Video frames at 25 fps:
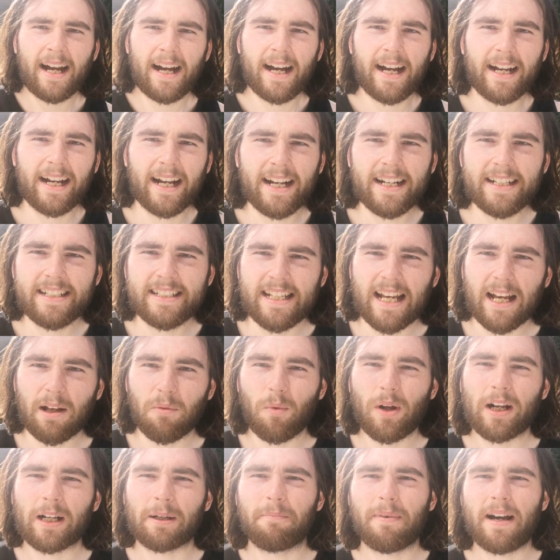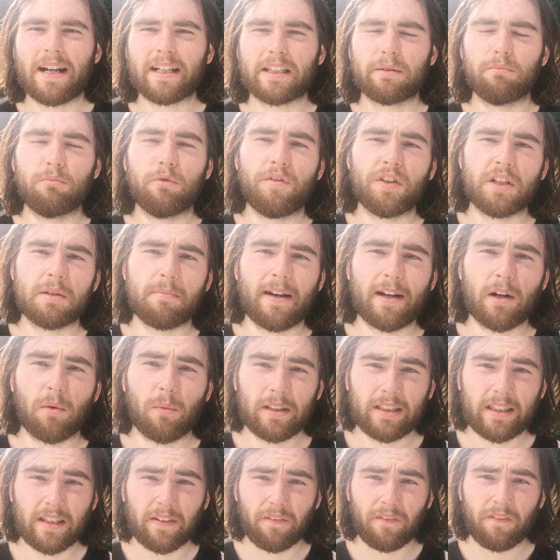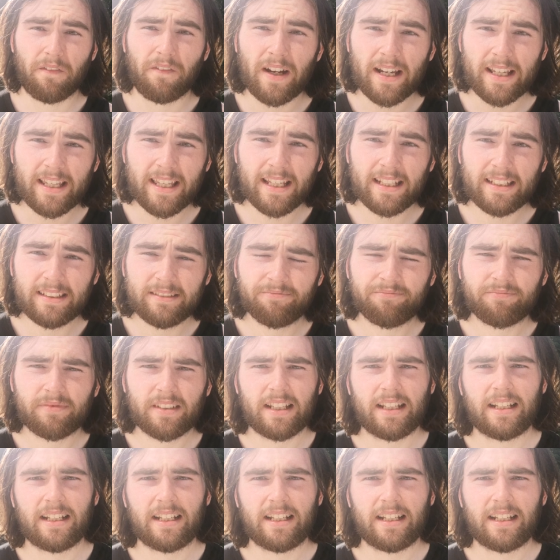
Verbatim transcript: Hi guys and welcome back to Movies That Matter with the Viking